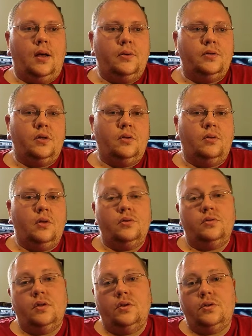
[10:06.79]
So
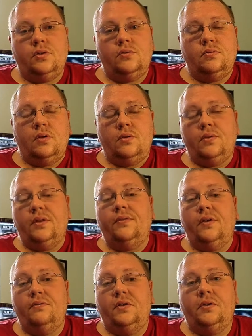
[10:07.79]
those are a really
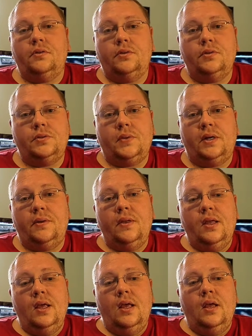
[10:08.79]
fun vehicle as well.
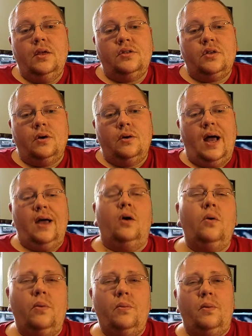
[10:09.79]
So I
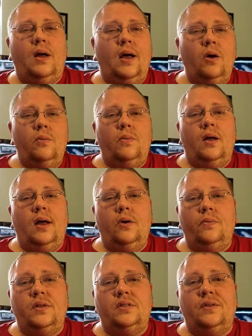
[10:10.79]

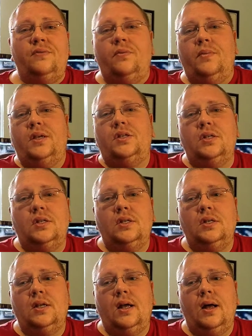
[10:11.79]
hope this information